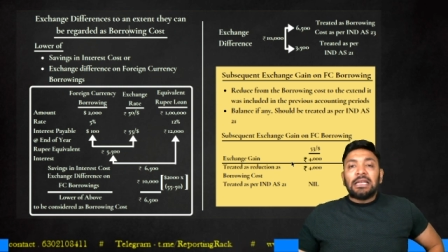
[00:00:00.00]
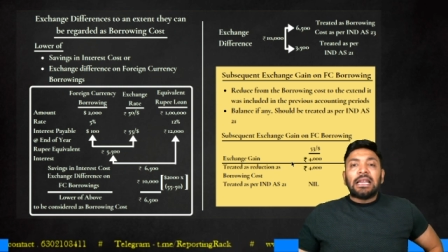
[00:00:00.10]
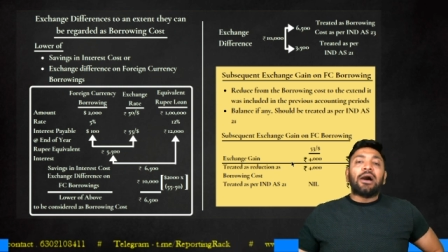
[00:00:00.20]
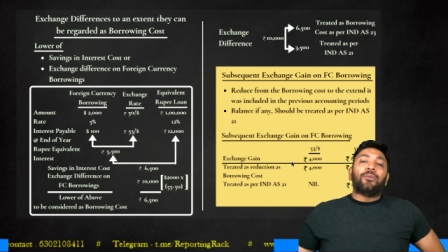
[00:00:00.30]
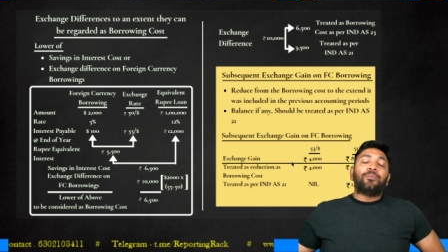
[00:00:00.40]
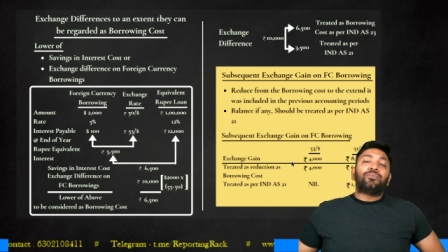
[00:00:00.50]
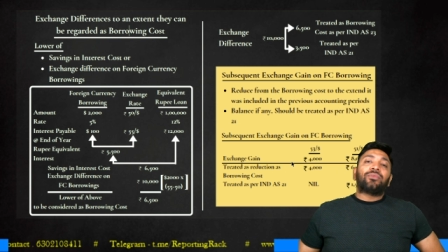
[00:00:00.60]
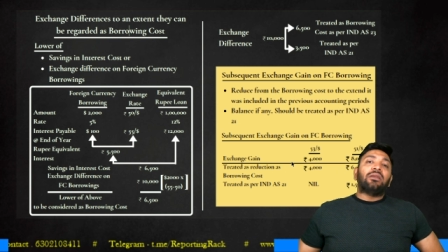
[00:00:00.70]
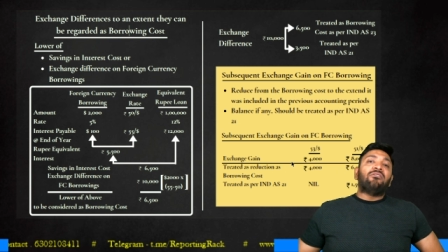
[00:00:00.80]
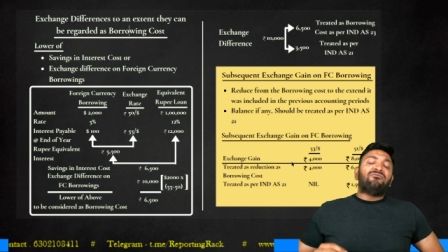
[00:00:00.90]
Now,
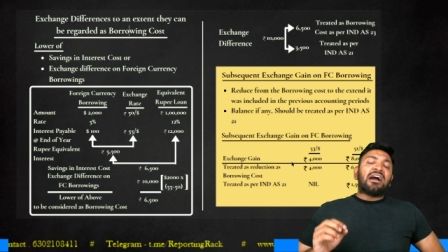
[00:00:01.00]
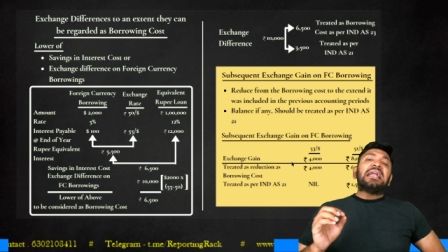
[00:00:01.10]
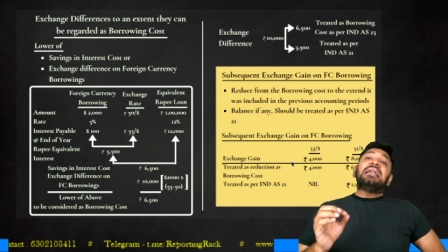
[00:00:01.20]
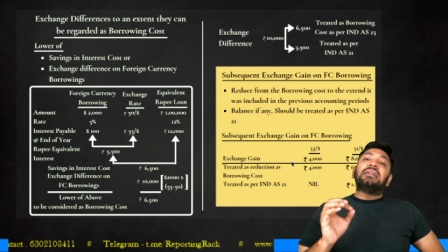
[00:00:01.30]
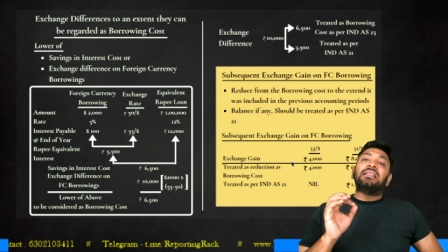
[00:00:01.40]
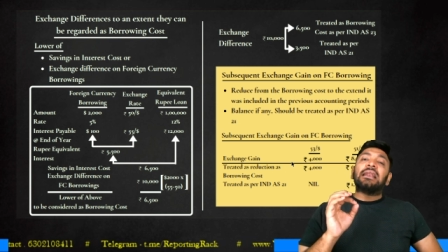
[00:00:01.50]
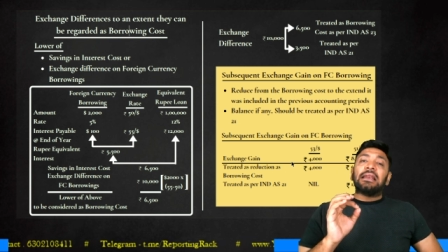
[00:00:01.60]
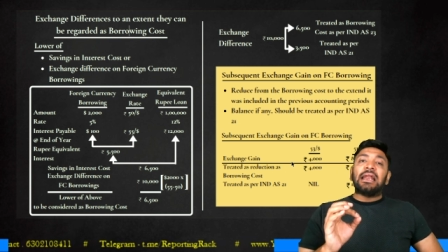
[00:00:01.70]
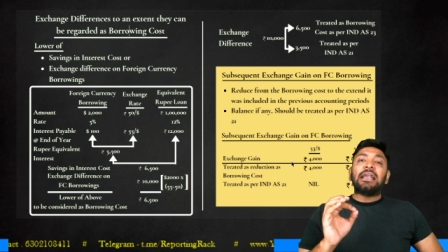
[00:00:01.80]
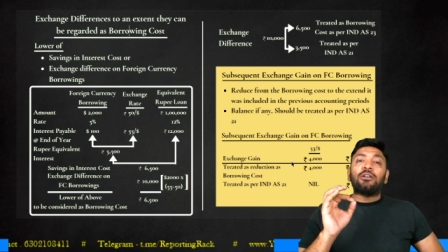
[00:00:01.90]
why did the
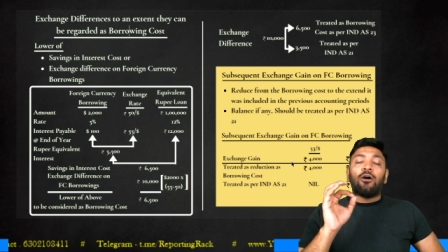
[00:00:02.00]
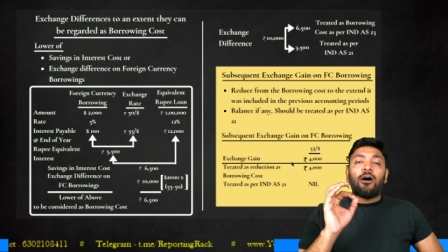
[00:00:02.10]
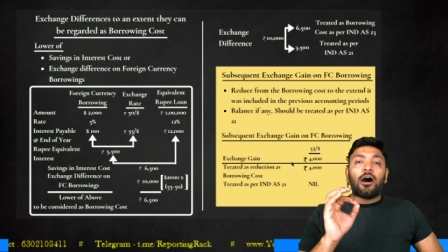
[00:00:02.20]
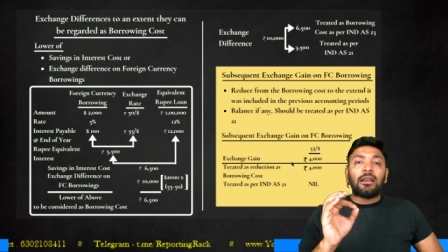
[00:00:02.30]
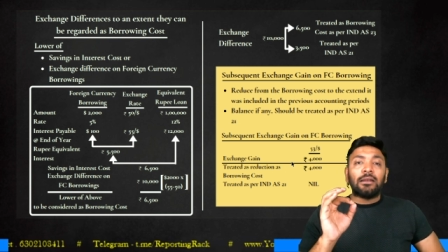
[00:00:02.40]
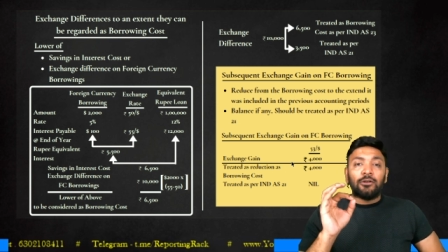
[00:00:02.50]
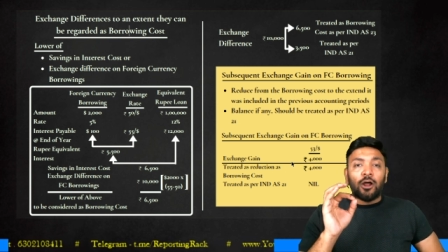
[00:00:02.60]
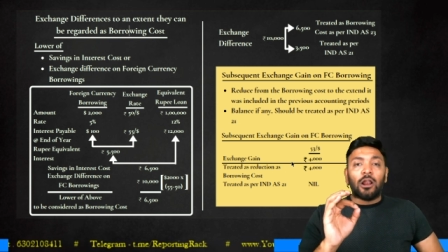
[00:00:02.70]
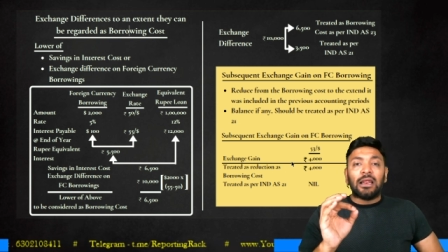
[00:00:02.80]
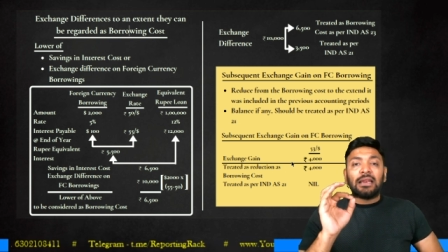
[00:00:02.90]
rate on
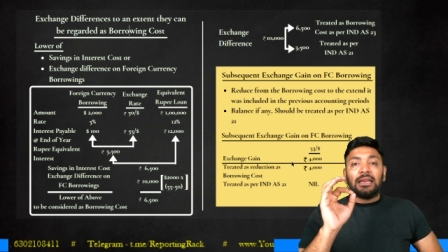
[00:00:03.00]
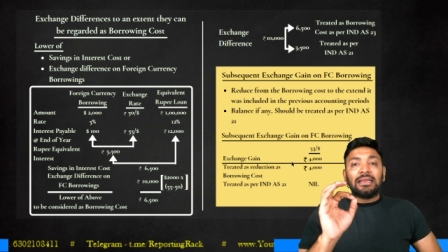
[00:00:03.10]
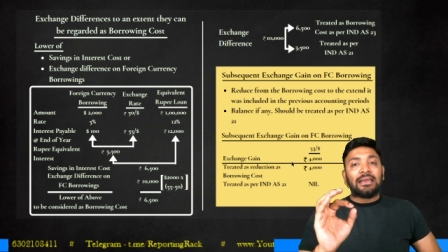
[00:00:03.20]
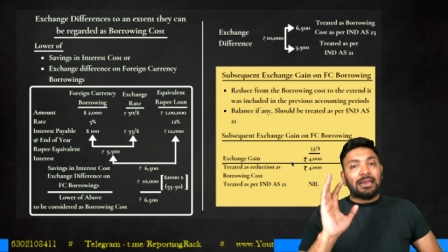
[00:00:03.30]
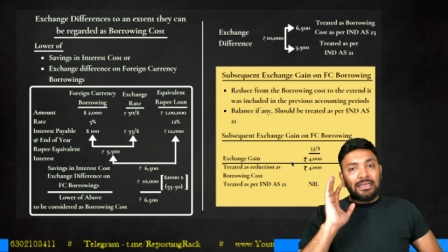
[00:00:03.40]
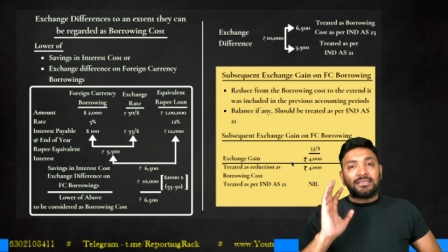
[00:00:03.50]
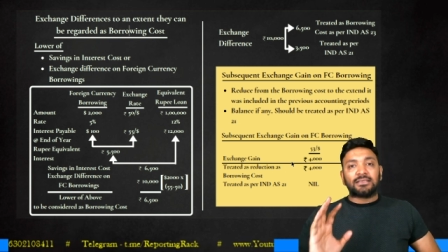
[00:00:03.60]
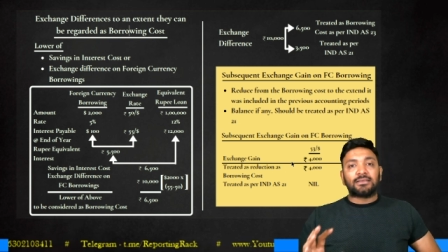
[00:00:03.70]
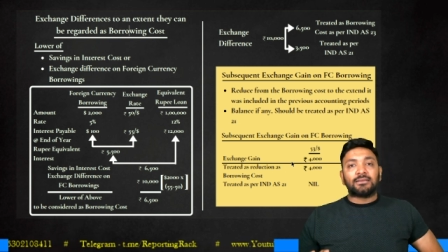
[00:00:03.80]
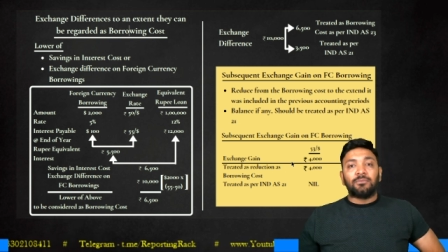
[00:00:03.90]
dollar
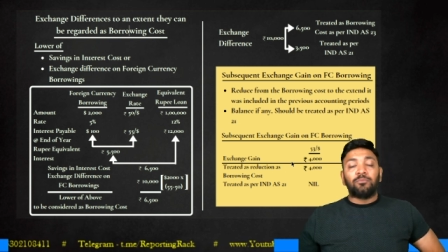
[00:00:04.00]
increase?